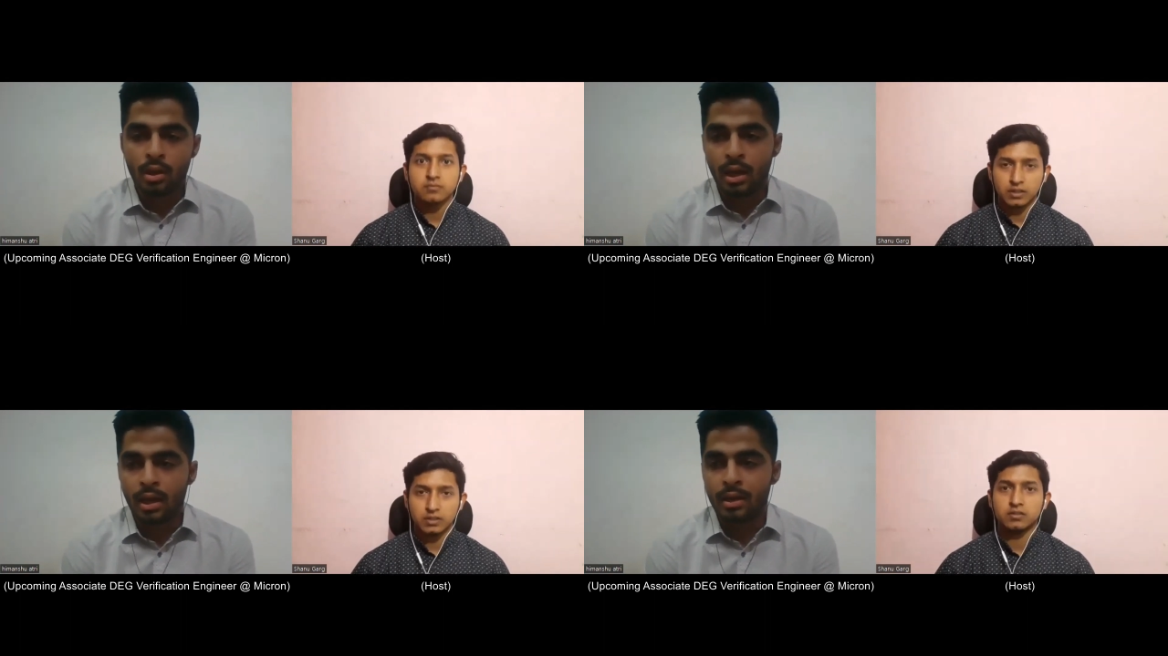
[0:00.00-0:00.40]

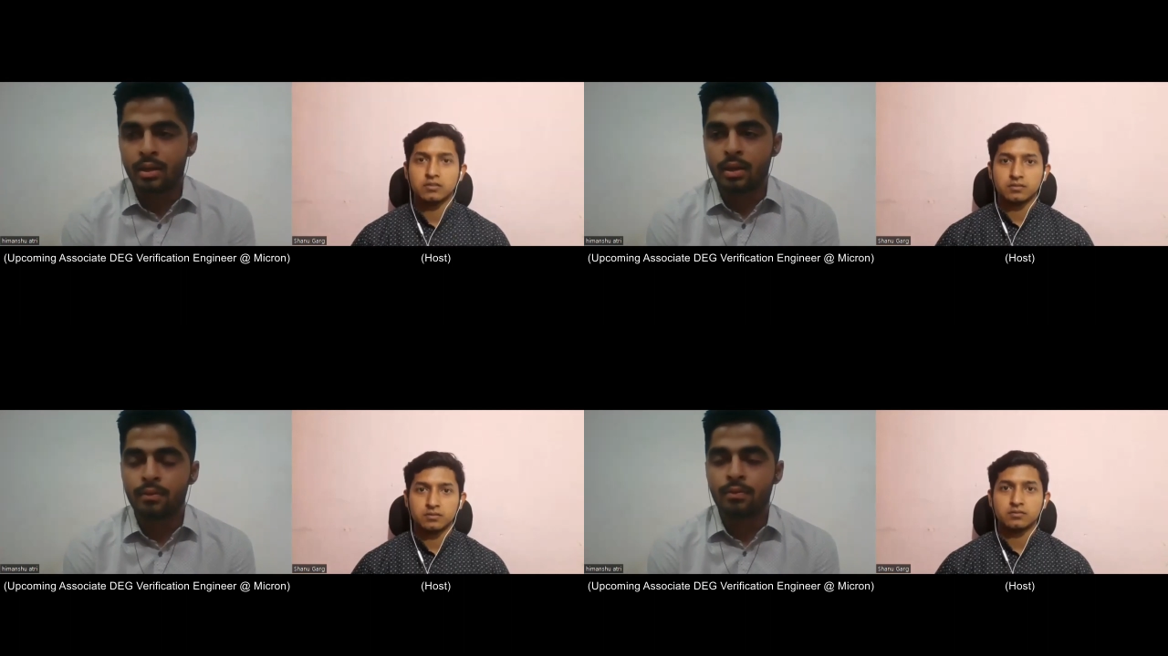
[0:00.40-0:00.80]
Speaker 1: And
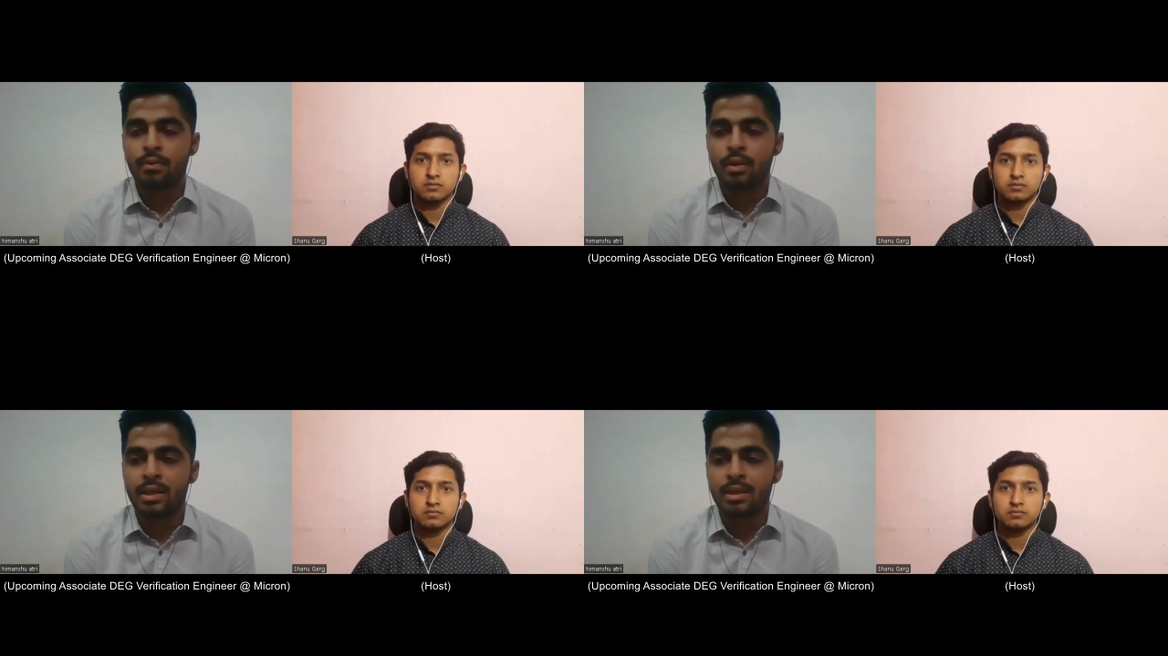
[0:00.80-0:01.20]
if
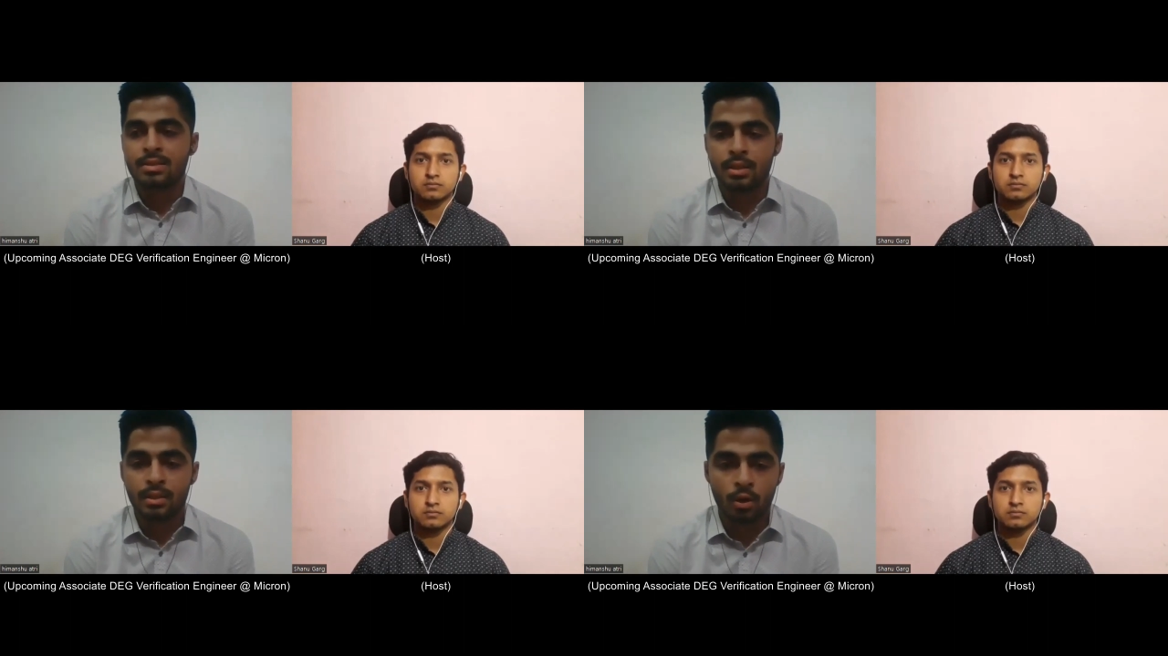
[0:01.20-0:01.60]
I
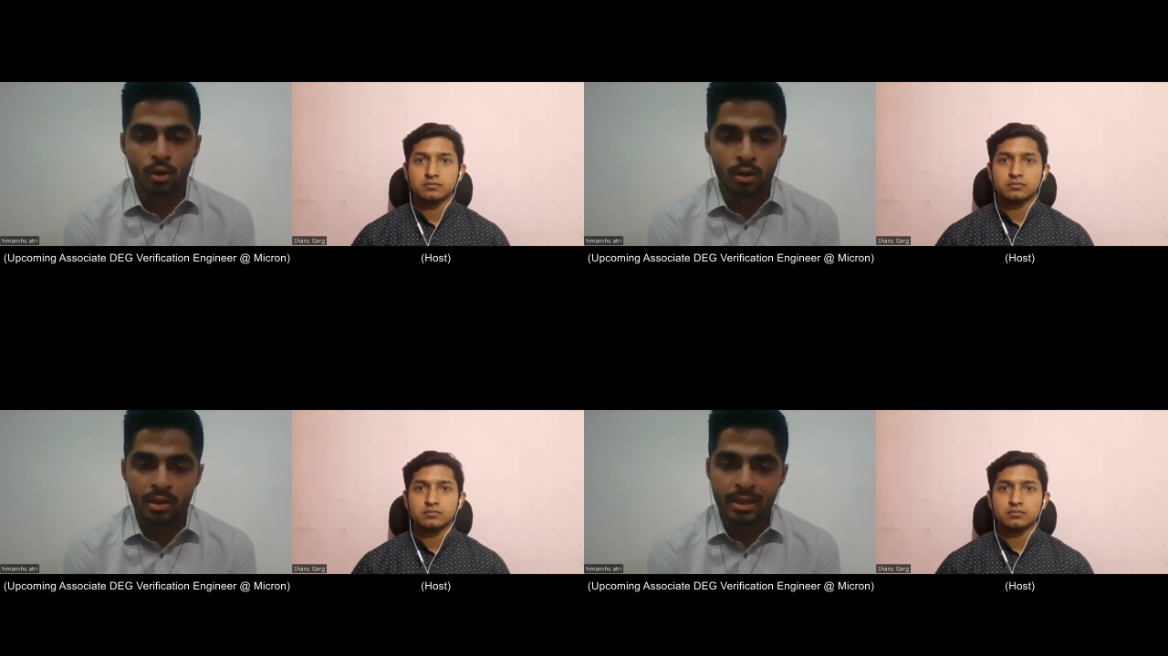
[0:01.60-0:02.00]
consider the
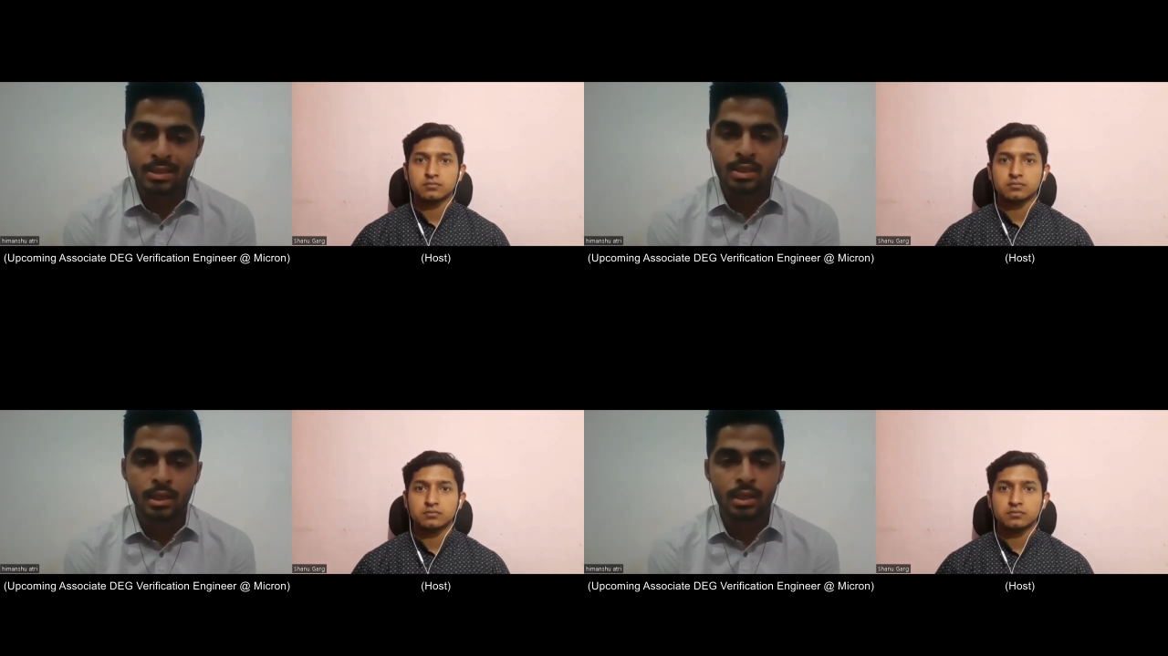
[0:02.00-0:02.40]

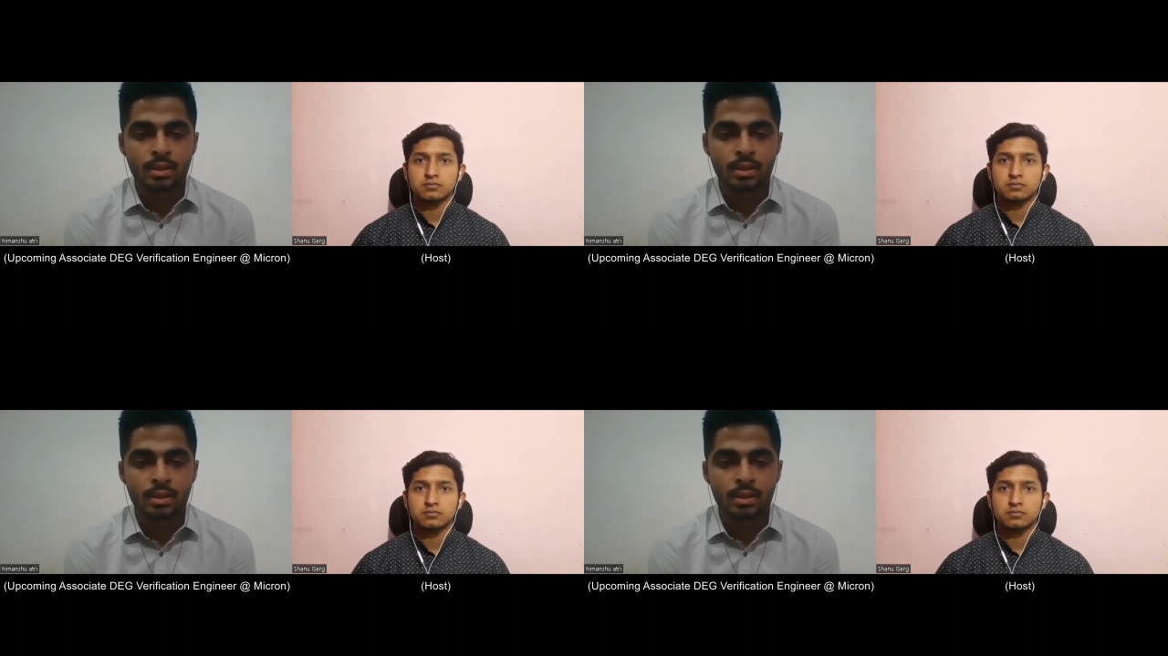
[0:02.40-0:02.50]
rest 3,